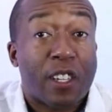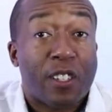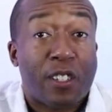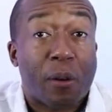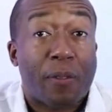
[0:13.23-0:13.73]

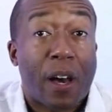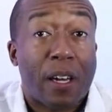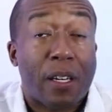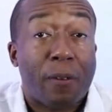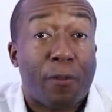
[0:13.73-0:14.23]
So without
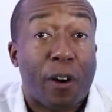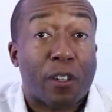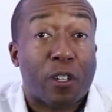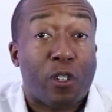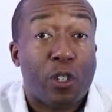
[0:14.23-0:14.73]
any
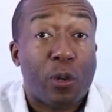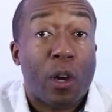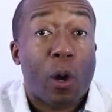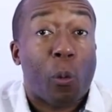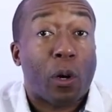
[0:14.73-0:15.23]
further ado,
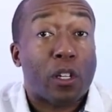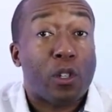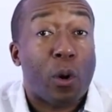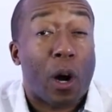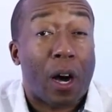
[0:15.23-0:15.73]
we're going
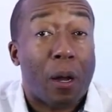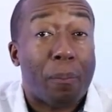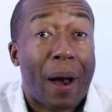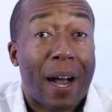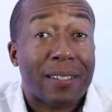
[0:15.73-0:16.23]
to do an
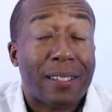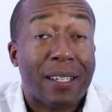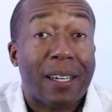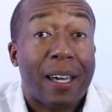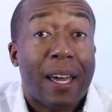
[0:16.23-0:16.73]

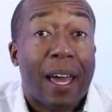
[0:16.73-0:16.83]
unboxing